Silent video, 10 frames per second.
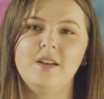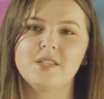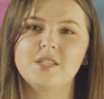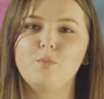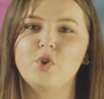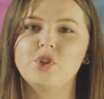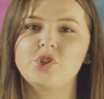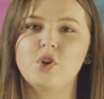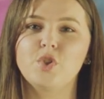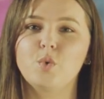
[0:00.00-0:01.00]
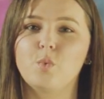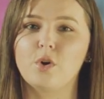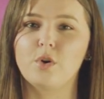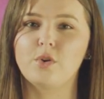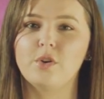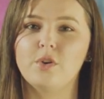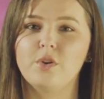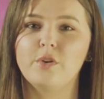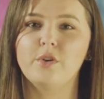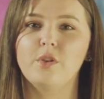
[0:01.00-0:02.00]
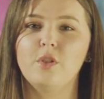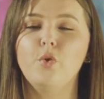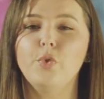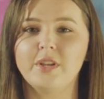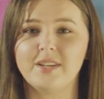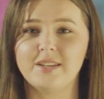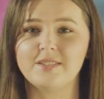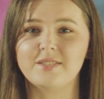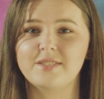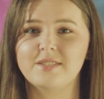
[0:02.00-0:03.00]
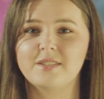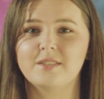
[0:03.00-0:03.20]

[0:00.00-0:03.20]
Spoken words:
Someone shared the word loneliness.